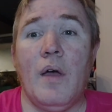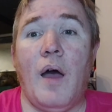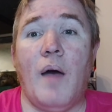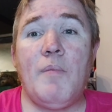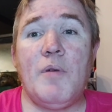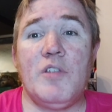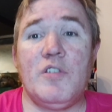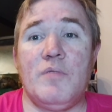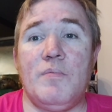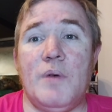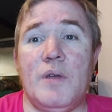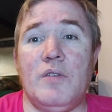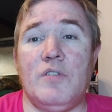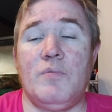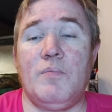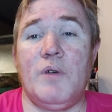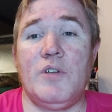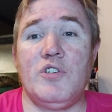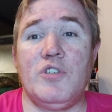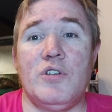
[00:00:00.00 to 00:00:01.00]
I meant to
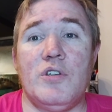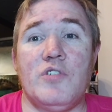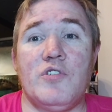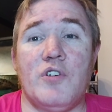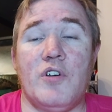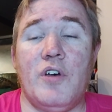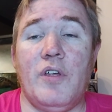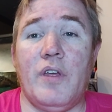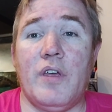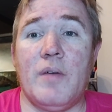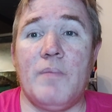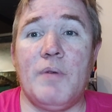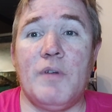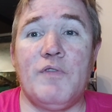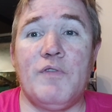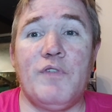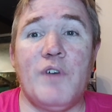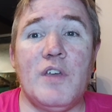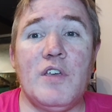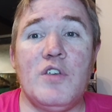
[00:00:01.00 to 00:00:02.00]
mention this earlier, but
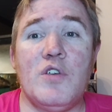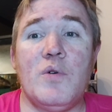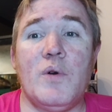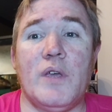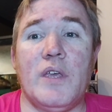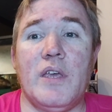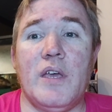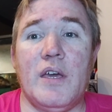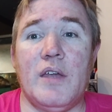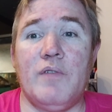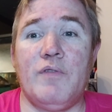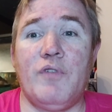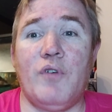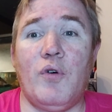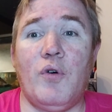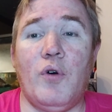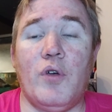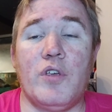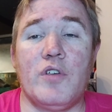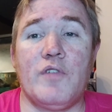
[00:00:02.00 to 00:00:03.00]
thank you again for
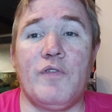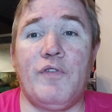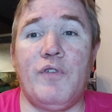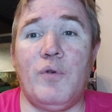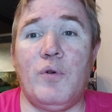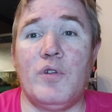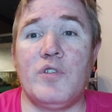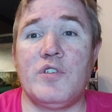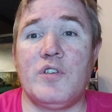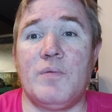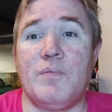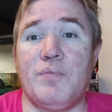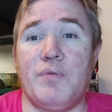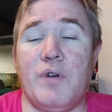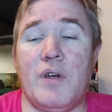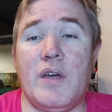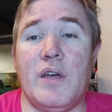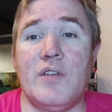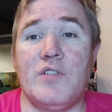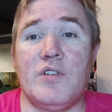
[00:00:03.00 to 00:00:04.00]
all your thoughts and
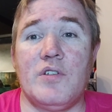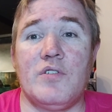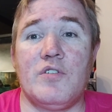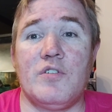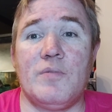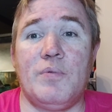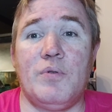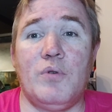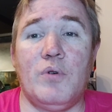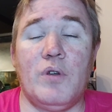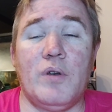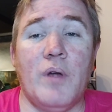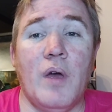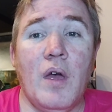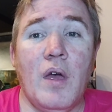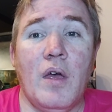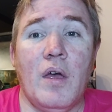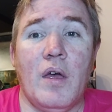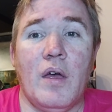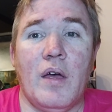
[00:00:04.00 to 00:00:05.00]
prayers and support
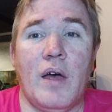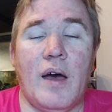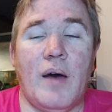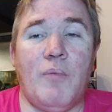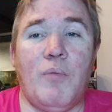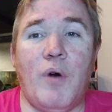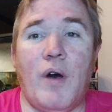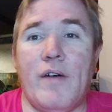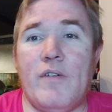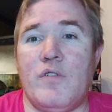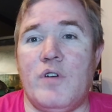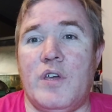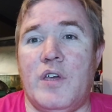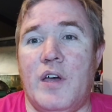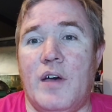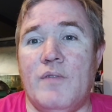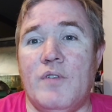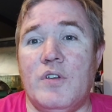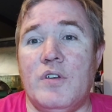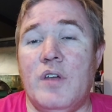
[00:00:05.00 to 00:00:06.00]
while I
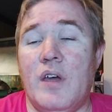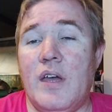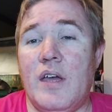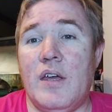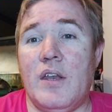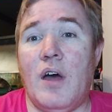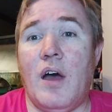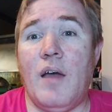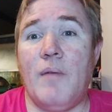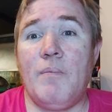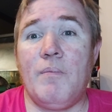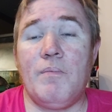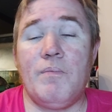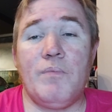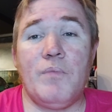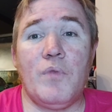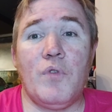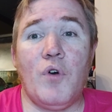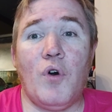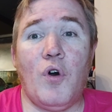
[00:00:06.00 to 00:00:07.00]
recovered. And I'm
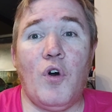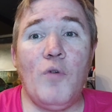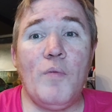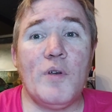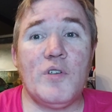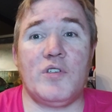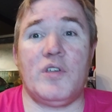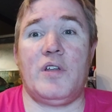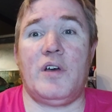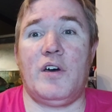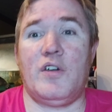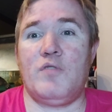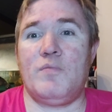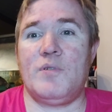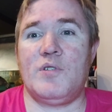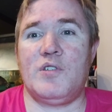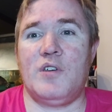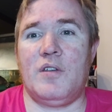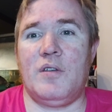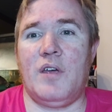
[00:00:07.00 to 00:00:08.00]
almost at
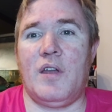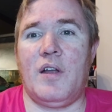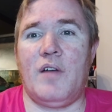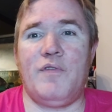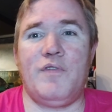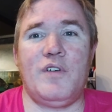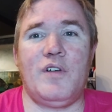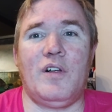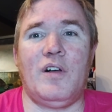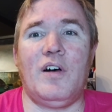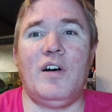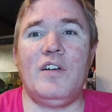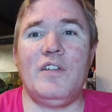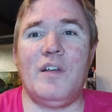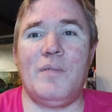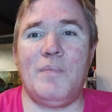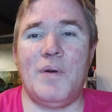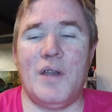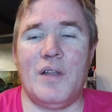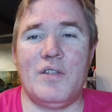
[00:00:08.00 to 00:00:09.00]
100%, and I feel a whole
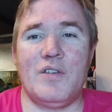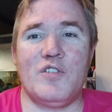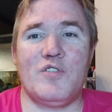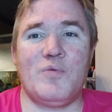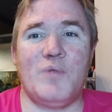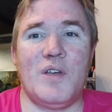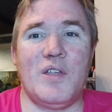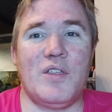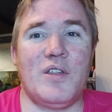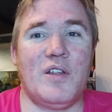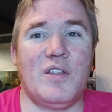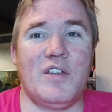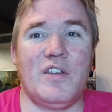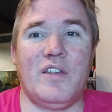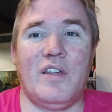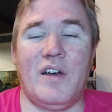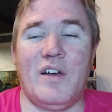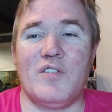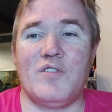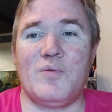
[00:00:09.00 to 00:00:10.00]
lot better this week than I did
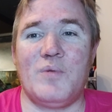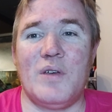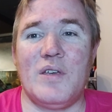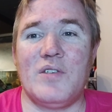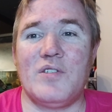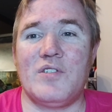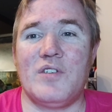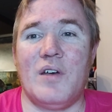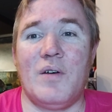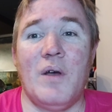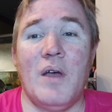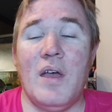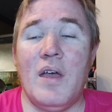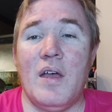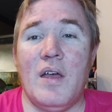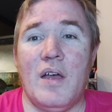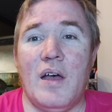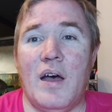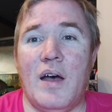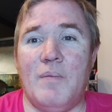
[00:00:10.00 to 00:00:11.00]
last week. So
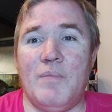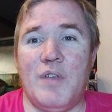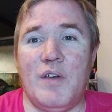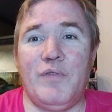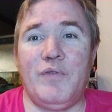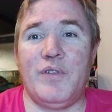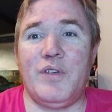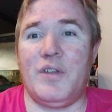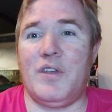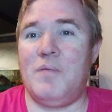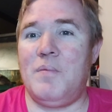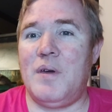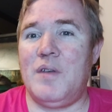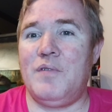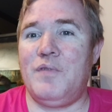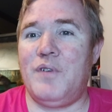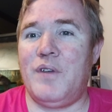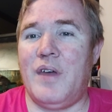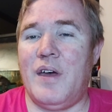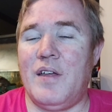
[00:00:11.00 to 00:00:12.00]
I'm definitely on the
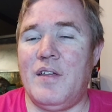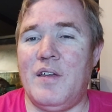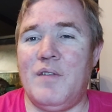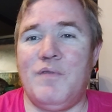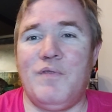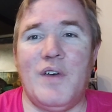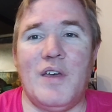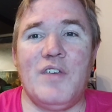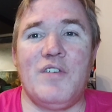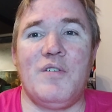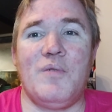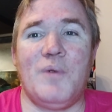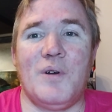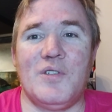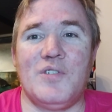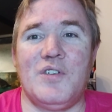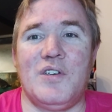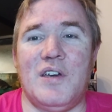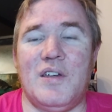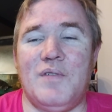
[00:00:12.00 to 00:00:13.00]
mend for that, and thank you
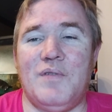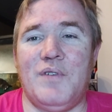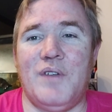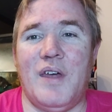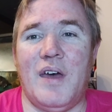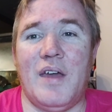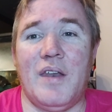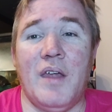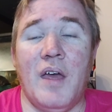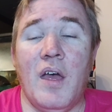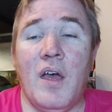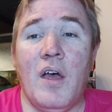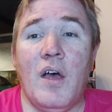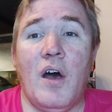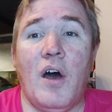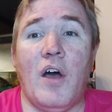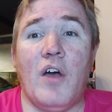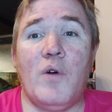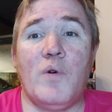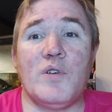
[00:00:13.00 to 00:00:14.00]
once again for that.
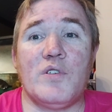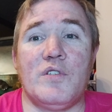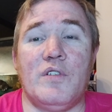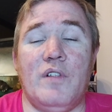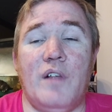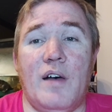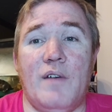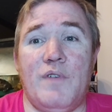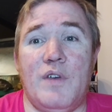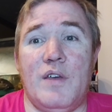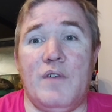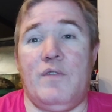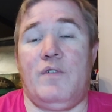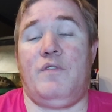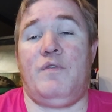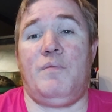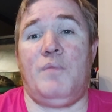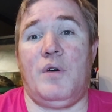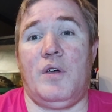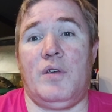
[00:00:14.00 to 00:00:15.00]
I always love hearing
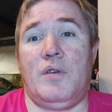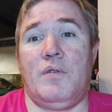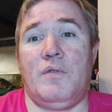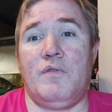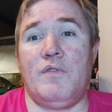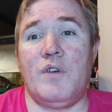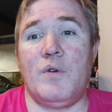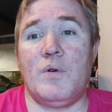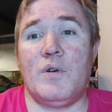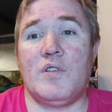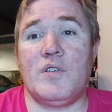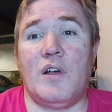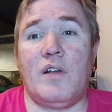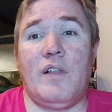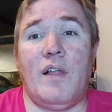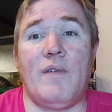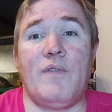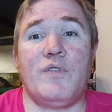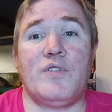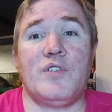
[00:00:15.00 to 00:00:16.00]
from my viewers. I
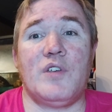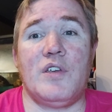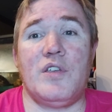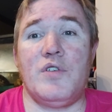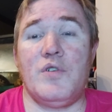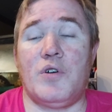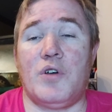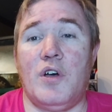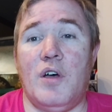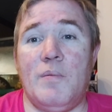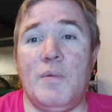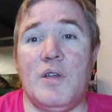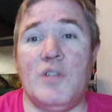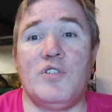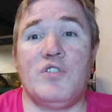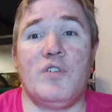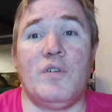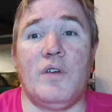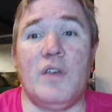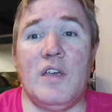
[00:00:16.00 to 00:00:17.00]
love seeing your
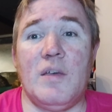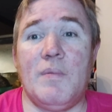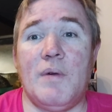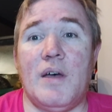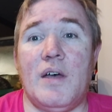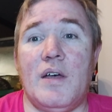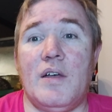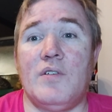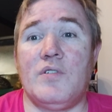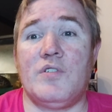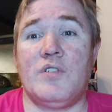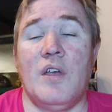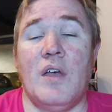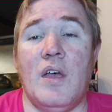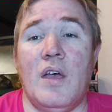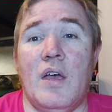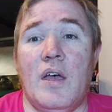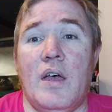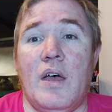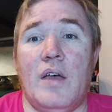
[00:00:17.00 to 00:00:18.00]
comments, your emails,
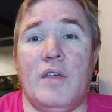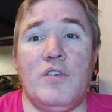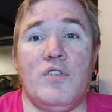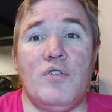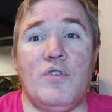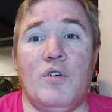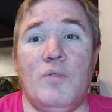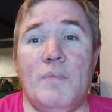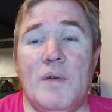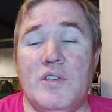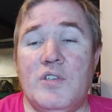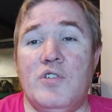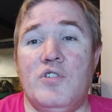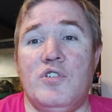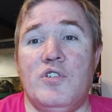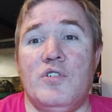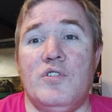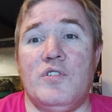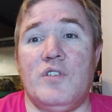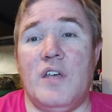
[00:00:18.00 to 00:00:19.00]
your
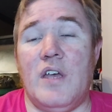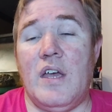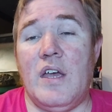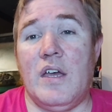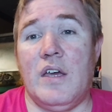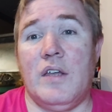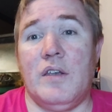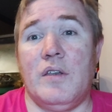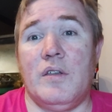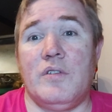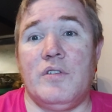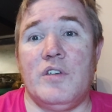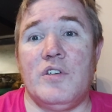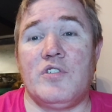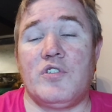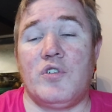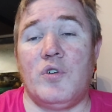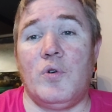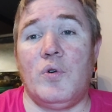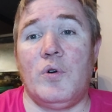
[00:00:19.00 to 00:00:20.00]
messages in
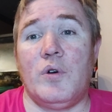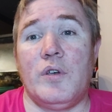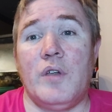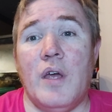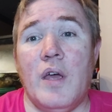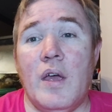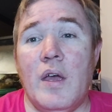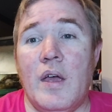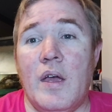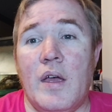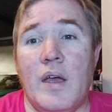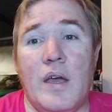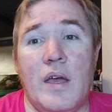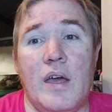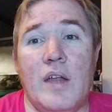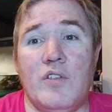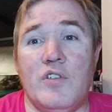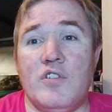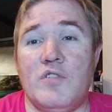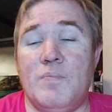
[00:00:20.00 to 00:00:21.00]
Discord,
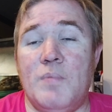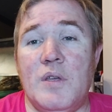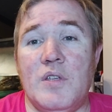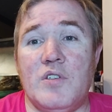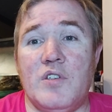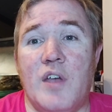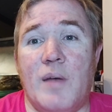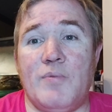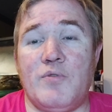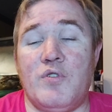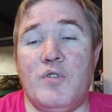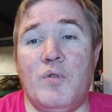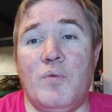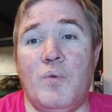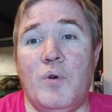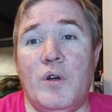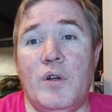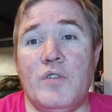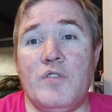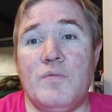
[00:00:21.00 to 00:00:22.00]
and it just means the absolute
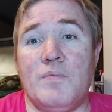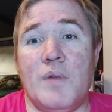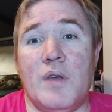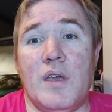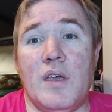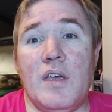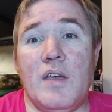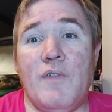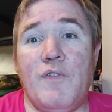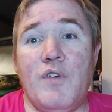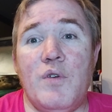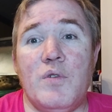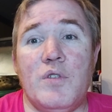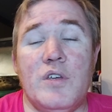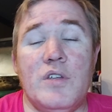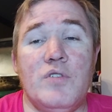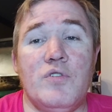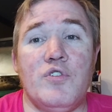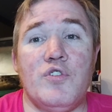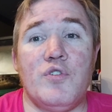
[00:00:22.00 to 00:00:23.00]
world to me. If you
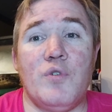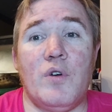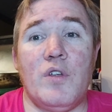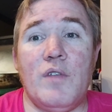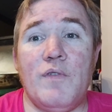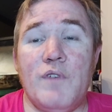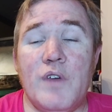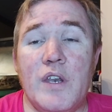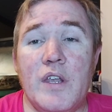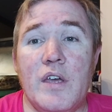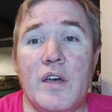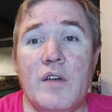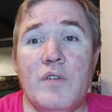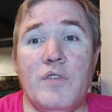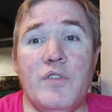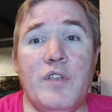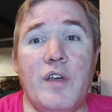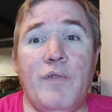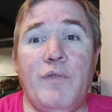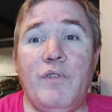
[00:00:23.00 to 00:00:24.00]
did enjoy the video,
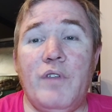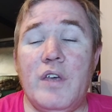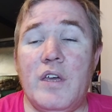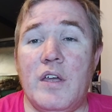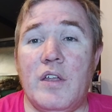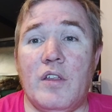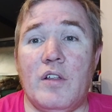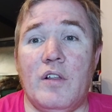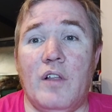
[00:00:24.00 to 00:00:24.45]
definitely hit the